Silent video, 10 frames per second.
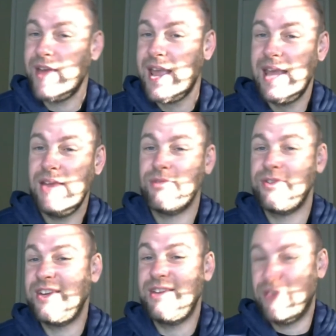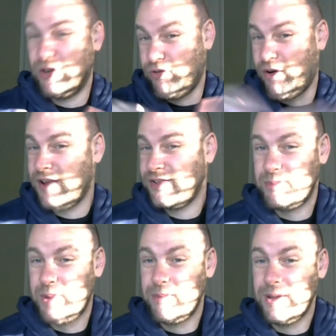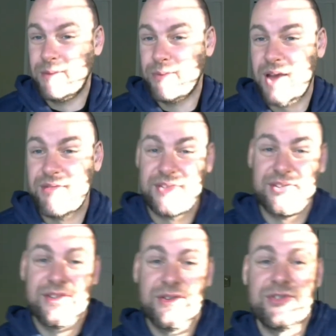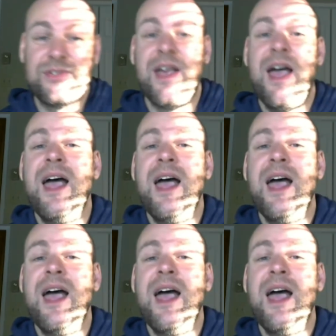aid received across public and private institutions,